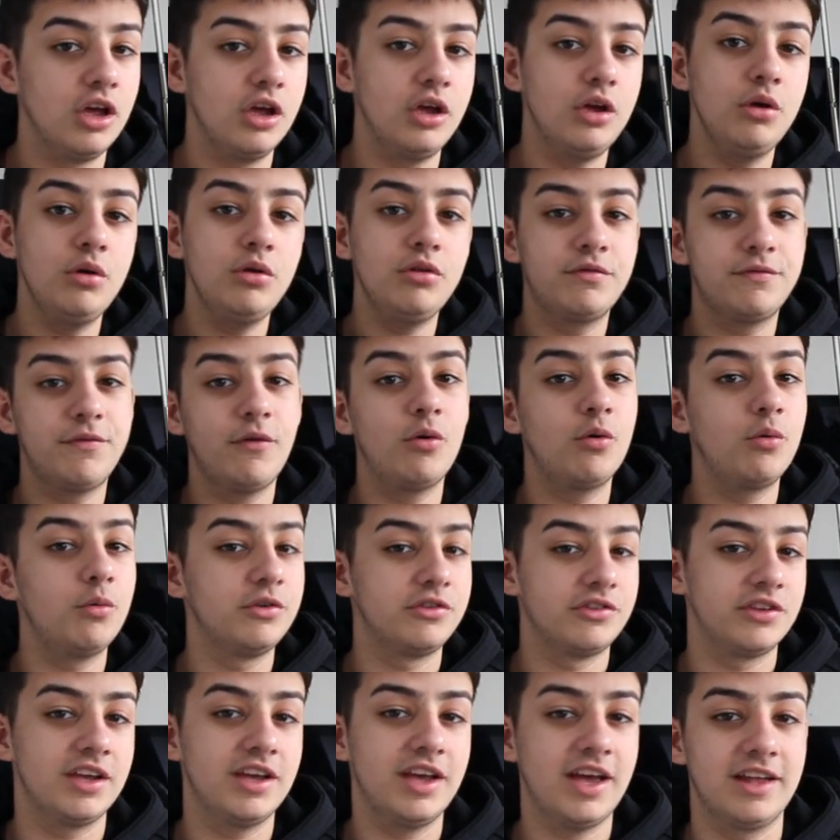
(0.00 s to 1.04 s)
Whose fault
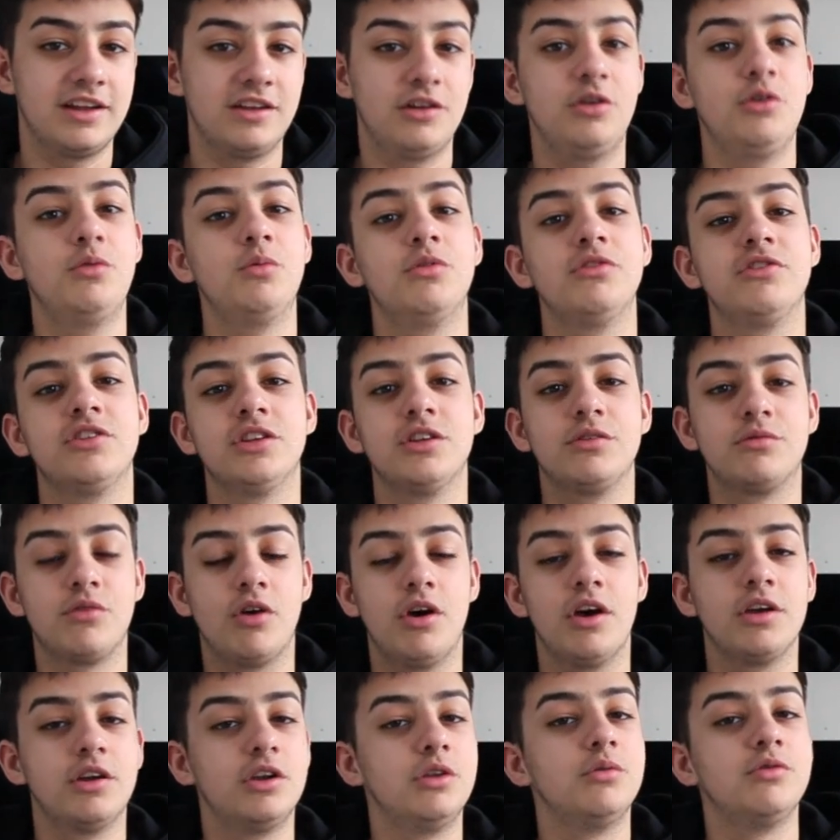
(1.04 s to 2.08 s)
was it and who was in the
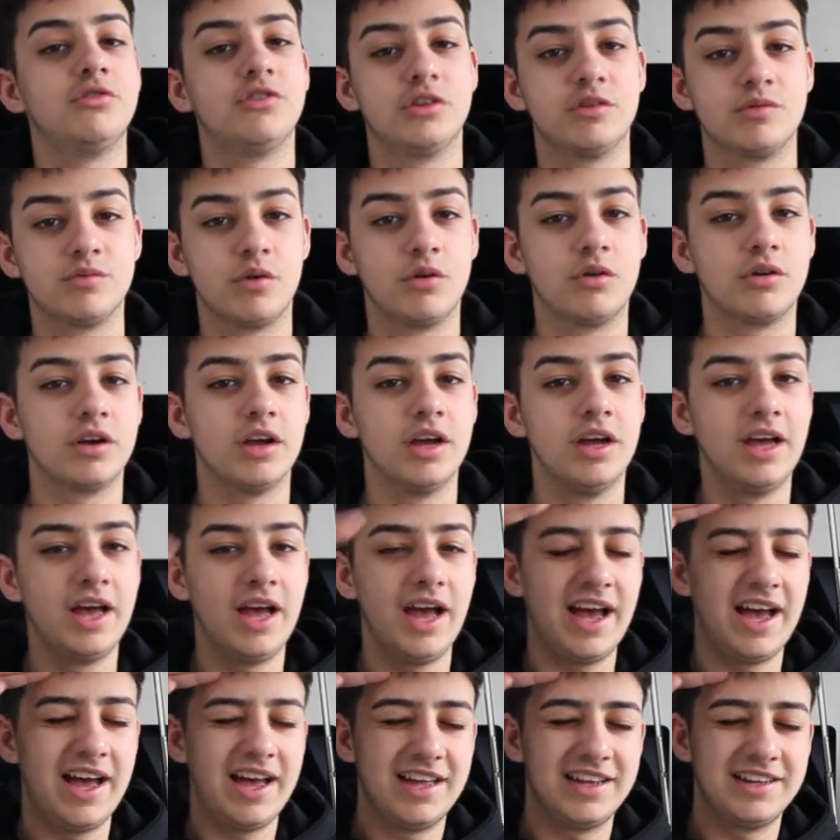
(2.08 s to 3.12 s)
right and who was in the wrong.
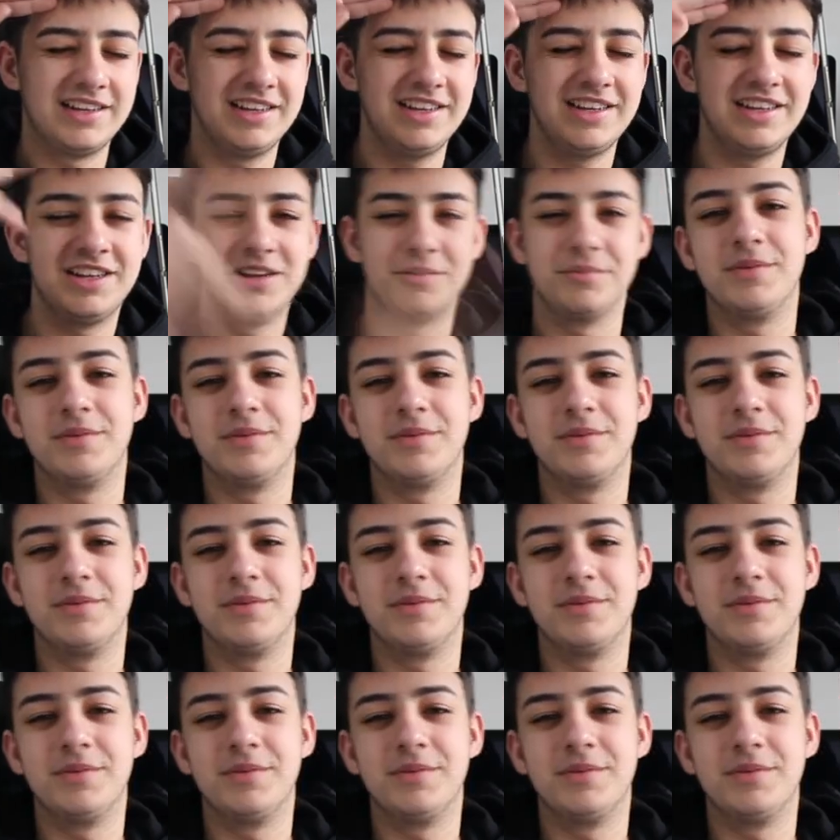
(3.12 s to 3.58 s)
And in a